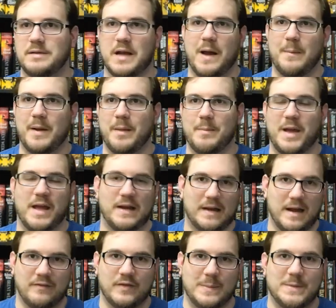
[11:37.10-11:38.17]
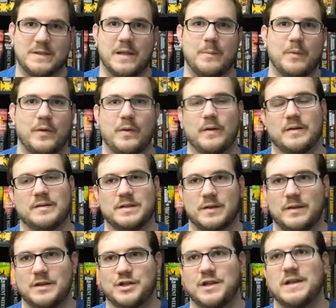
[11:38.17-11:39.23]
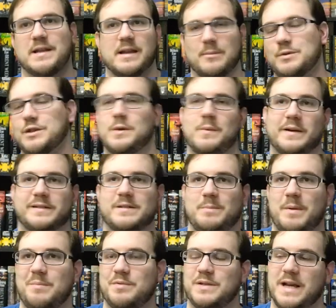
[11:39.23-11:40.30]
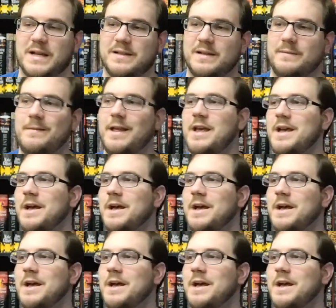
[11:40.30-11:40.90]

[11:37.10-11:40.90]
dominate men and have them sleep with her so that she can get what she wants and be protected.